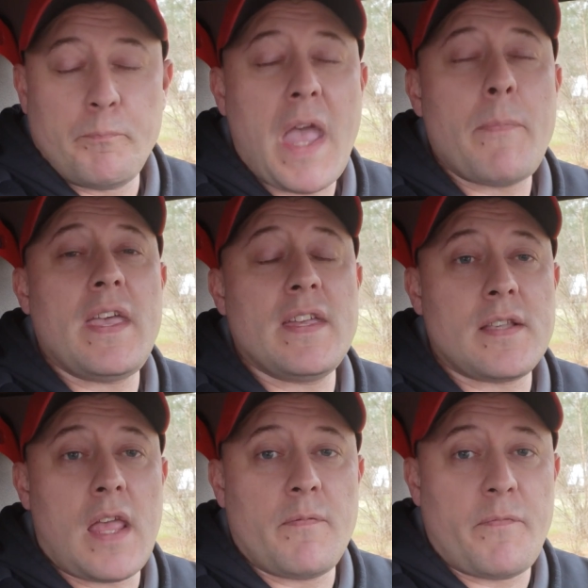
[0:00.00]
Maybe
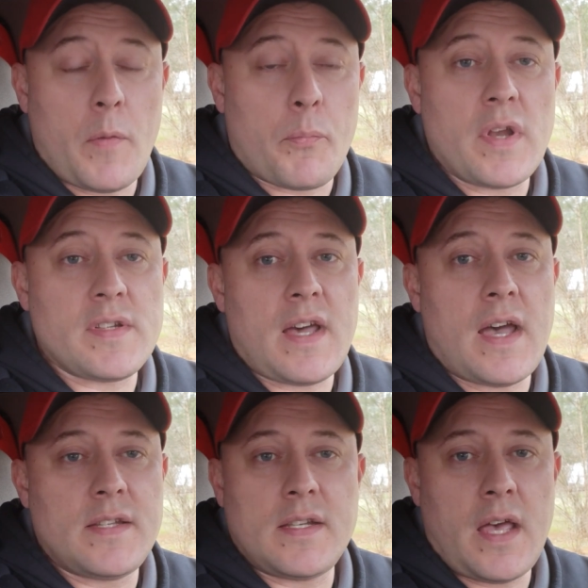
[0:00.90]
in footprint
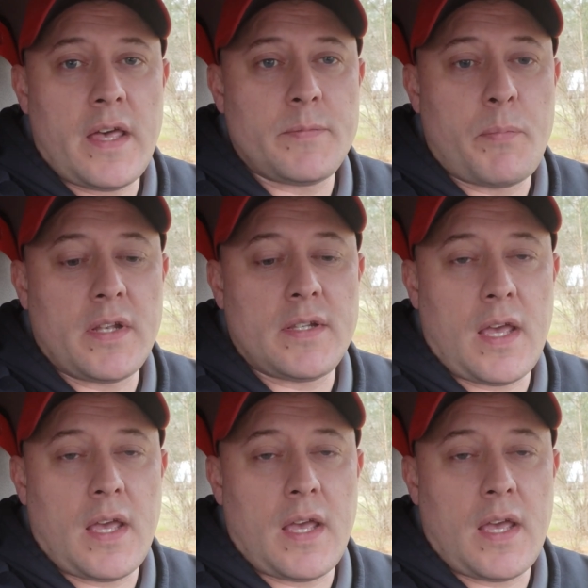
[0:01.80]
size it does, but